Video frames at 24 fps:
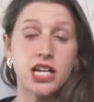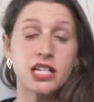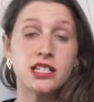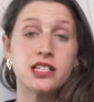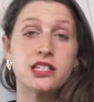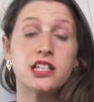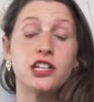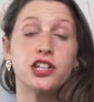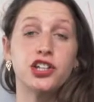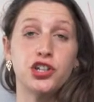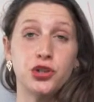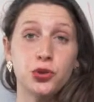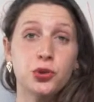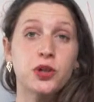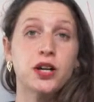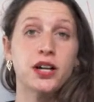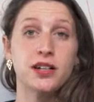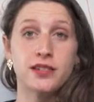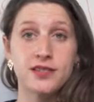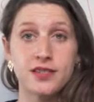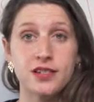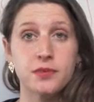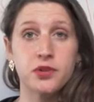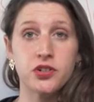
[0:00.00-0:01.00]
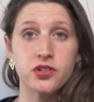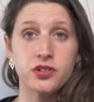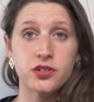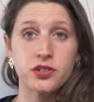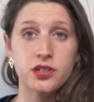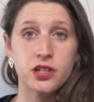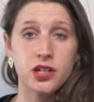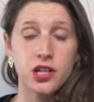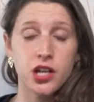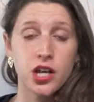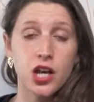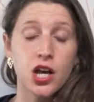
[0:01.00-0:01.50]
is the new
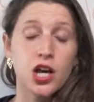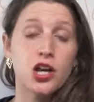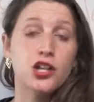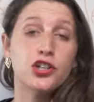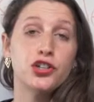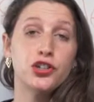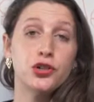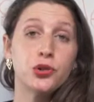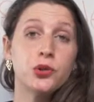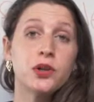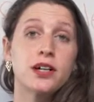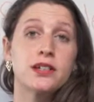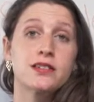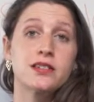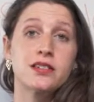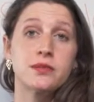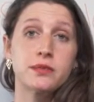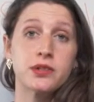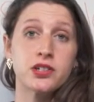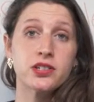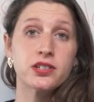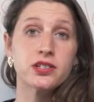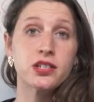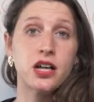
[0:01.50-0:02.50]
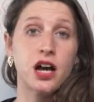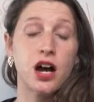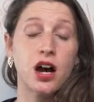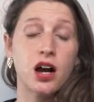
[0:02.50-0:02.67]
customers. New customers